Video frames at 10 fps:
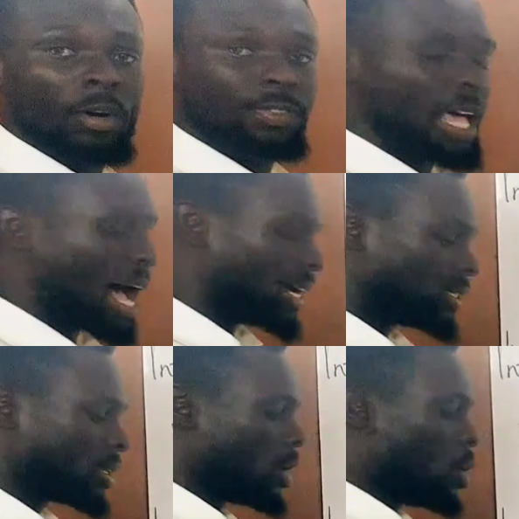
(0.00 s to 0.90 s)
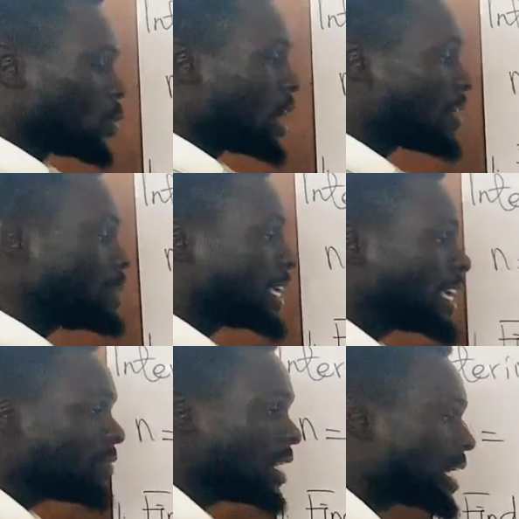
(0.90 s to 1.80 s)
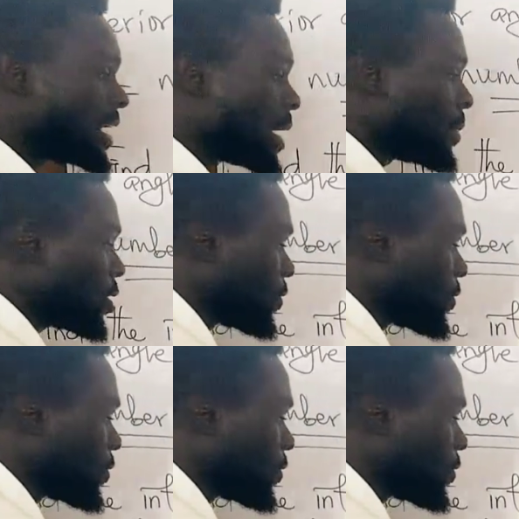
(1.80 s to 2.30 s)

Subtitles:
sides? We have been given the number of